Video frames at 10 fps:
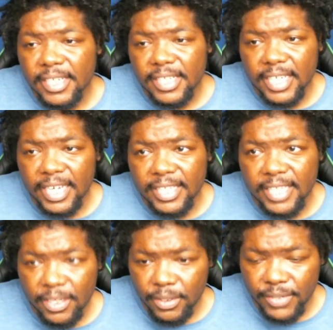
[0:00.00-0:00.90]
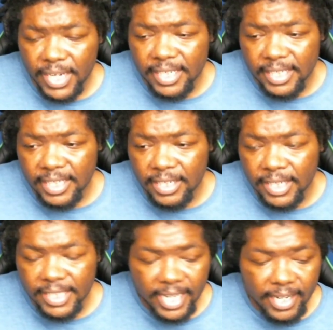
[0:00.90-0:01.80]
They're gonna try to
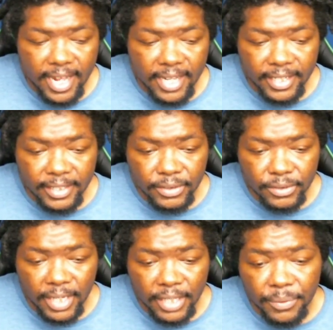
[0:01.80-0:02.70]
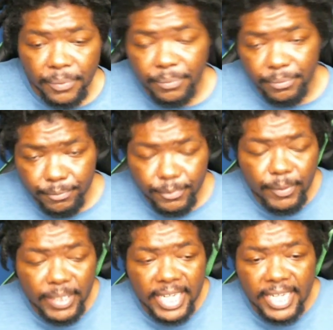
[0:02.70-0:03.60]
get the hell out of there and try to do
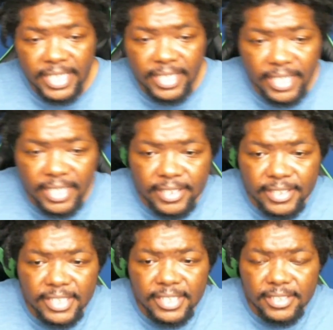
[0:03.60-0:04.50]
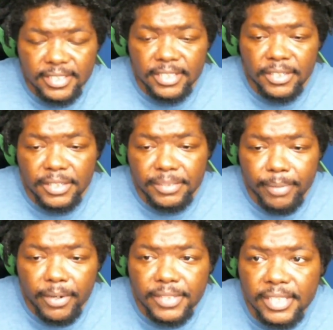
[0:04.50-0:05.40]
what they can to secure this
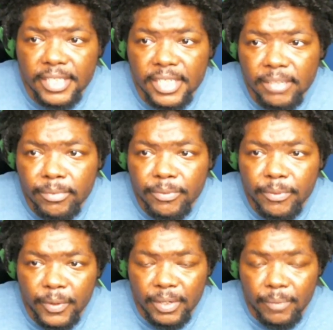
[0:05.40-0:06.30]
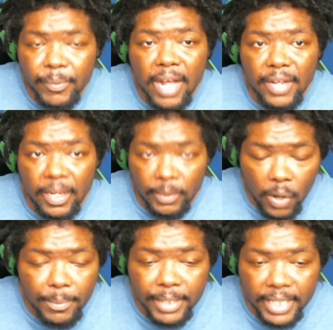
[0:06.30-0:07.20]
person before without
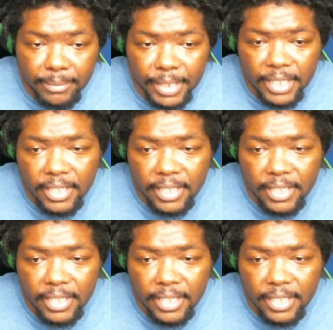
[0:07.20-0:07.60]
alarming them.